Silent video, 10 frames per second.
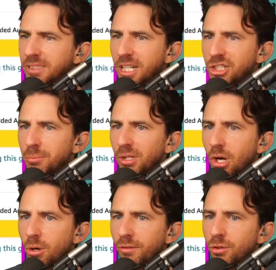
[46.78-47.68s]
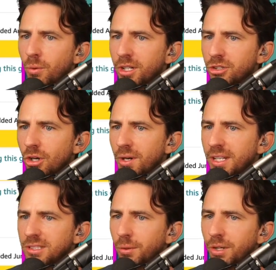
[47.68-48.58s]
section below if you want to
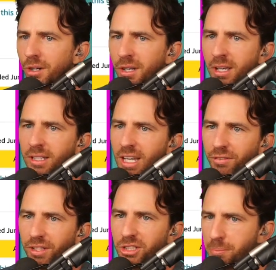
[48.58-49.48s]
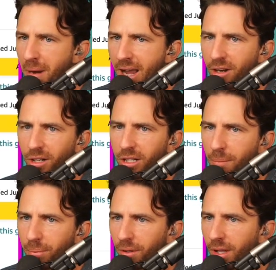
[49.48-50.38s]
donate to her definitely just buy her a
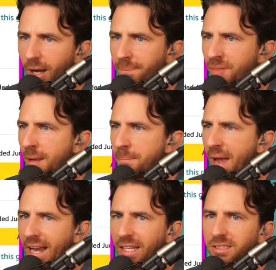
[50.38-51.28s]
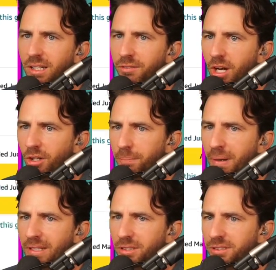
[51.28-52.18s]
couple um, packets of colored
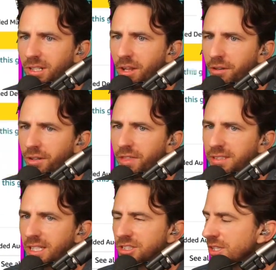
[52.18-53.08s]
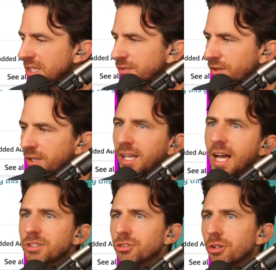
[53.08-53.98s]
pencils and other things that she needs for her
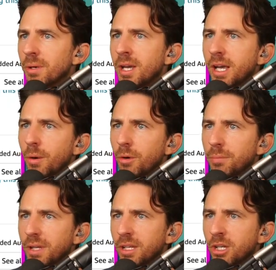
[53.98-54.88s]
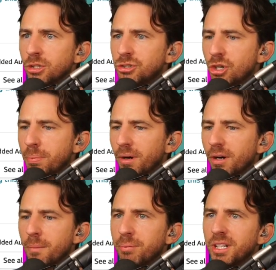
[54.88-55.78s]
classroom. And we'd be super
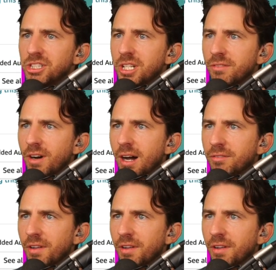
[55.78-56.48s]
appreciative of